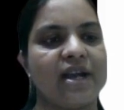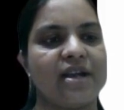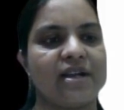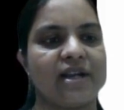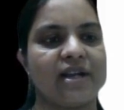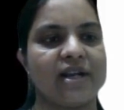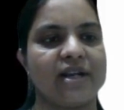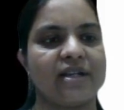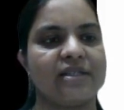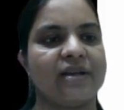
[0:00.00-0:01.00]

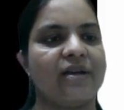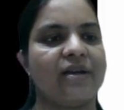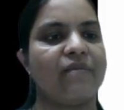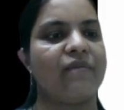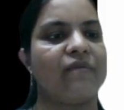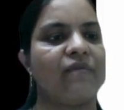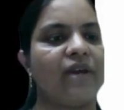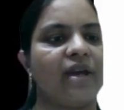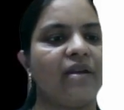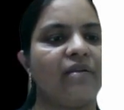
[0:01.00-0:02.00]
trends,
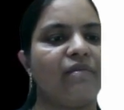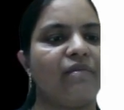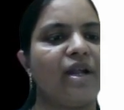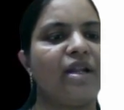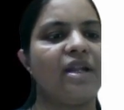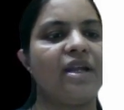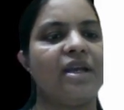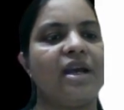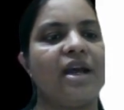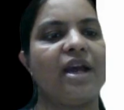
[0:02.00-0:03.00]
where monthly
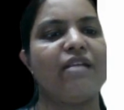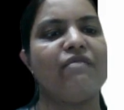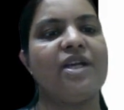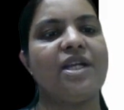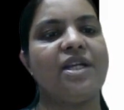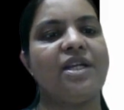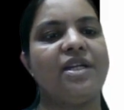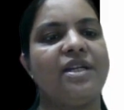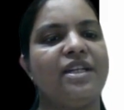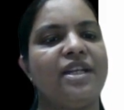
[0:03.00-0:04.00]
and weekly
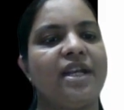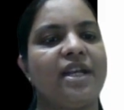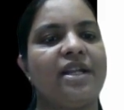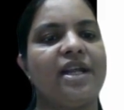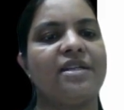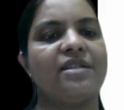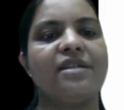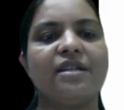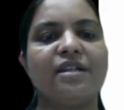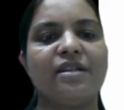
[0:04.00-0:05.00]
trend indicate that
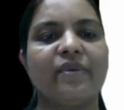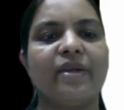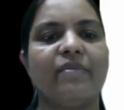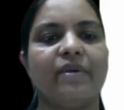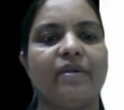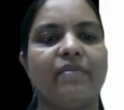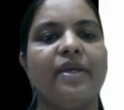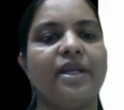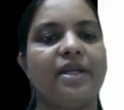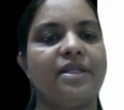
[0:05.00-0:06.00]
certain
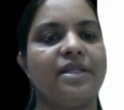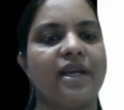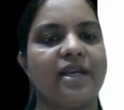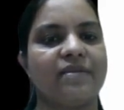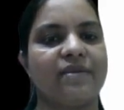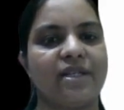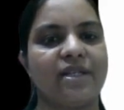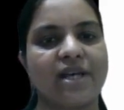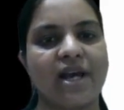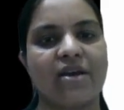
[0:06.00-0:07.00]
periods experience
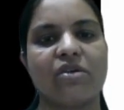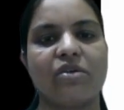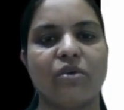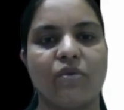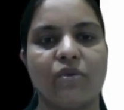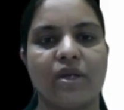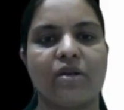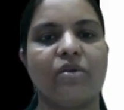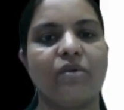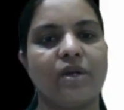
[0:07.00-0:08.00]
higher or
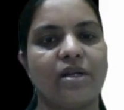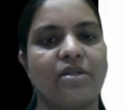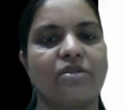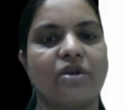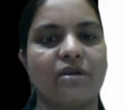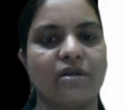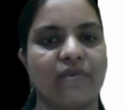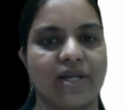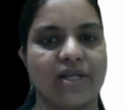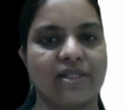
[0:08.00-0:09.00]
lower stock
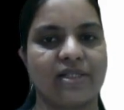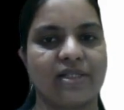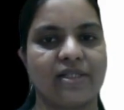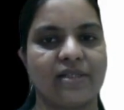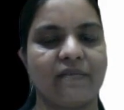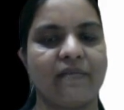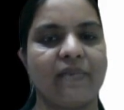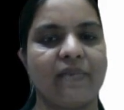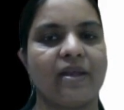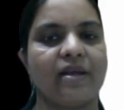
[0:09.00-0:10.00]
prices.
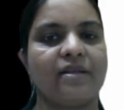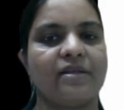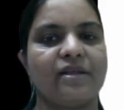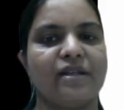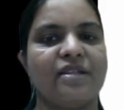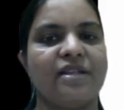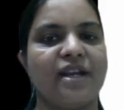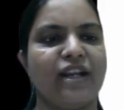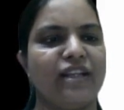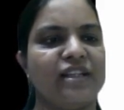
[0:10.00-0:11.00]
So
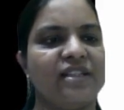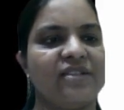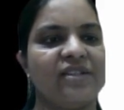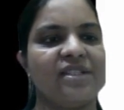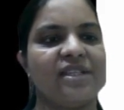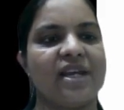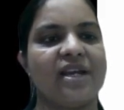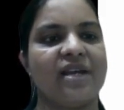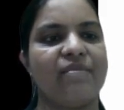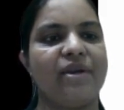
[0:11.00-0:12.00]
understanding these trends can
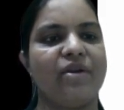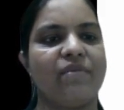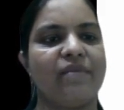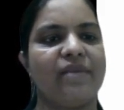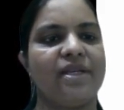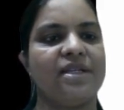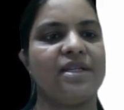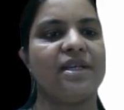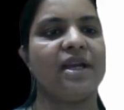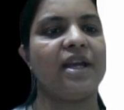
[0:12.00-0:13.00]
help in optimizing
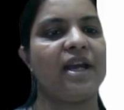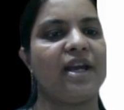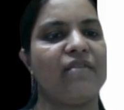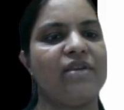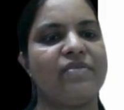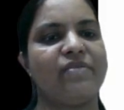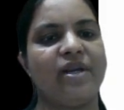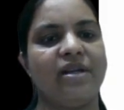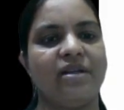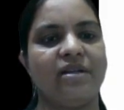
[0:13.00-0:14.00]

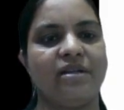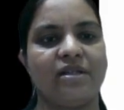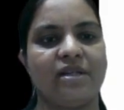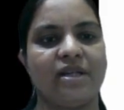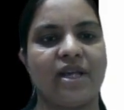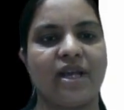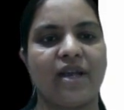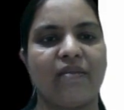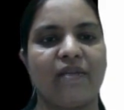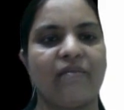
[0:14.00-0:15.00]
investment
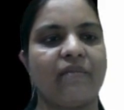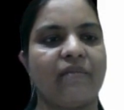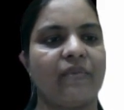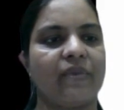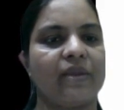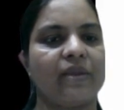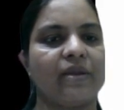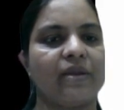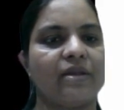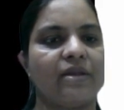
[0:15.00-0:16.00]
timing.
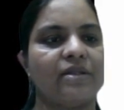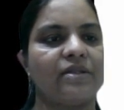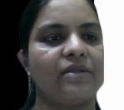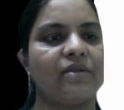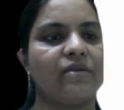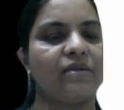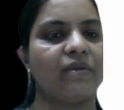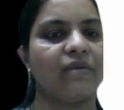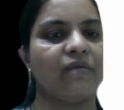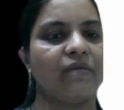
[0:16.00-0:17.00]
So
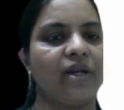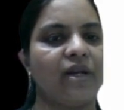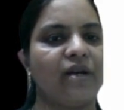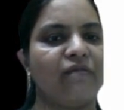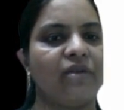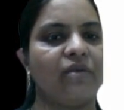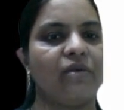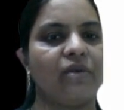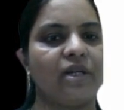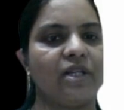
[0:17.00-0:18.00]
we come with a
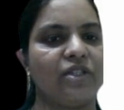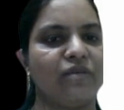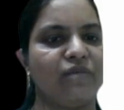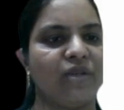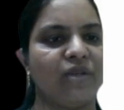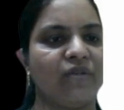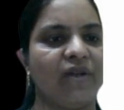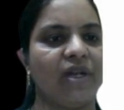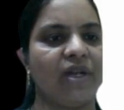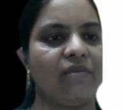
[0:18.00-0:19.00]
correlation between
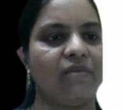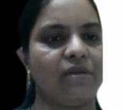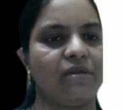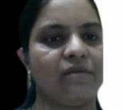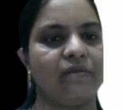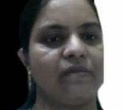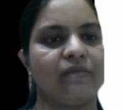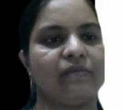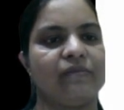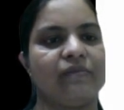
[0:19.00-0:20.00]
variables,
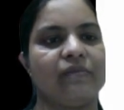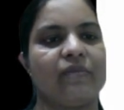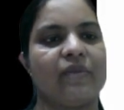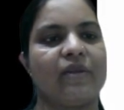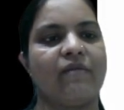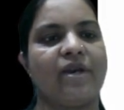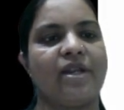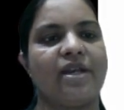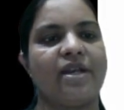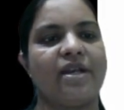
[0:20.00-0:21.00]
where
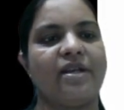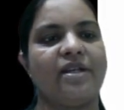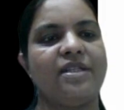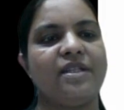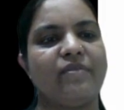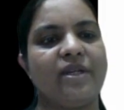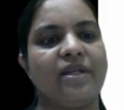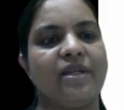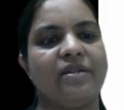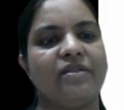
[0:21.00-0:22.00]
there are distinct
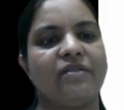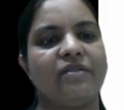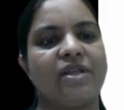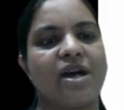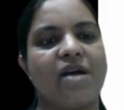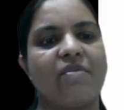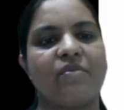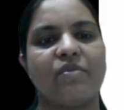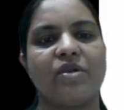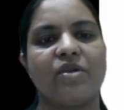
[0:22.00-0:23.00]
periods of sharp
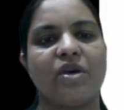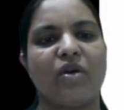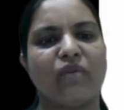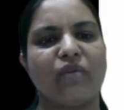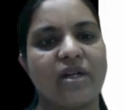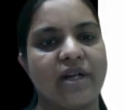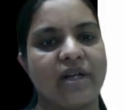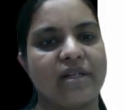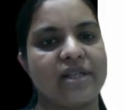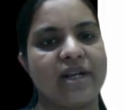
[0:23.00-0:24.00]
upward or downward
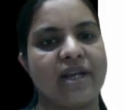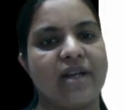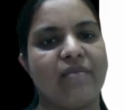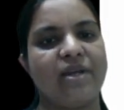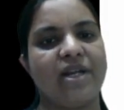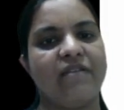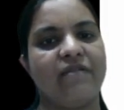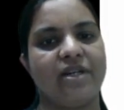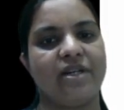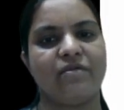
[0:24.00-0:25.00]
trends that can be
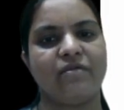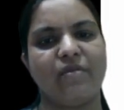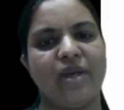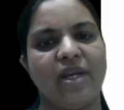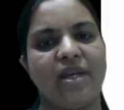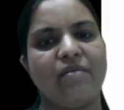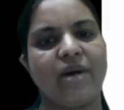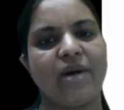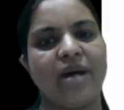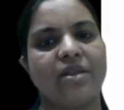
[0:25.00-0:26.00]
leveraged for making
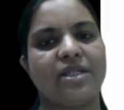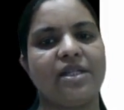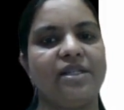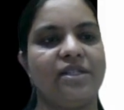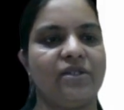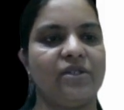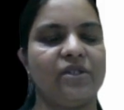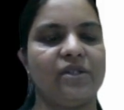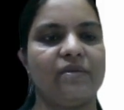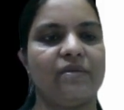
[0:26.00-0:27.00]
buy or sell
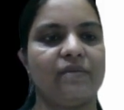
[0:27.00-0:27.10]
decisions.